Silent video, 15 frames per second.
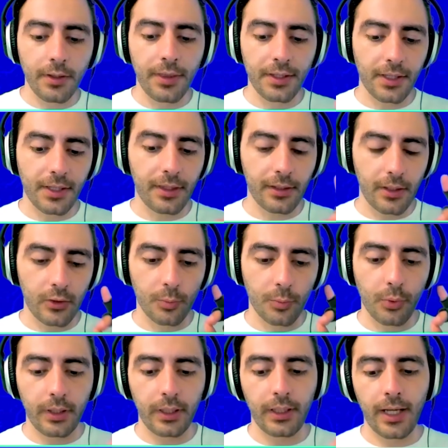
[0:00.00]
of the things I think that you
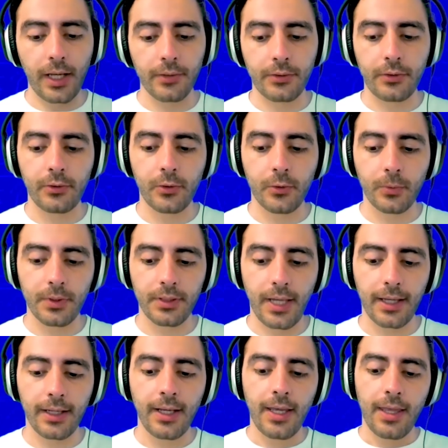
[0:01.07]
pointed out too was
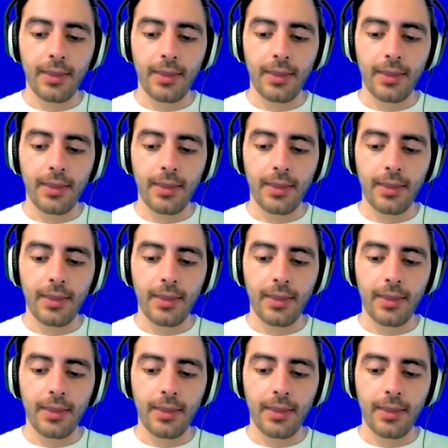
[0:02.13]
that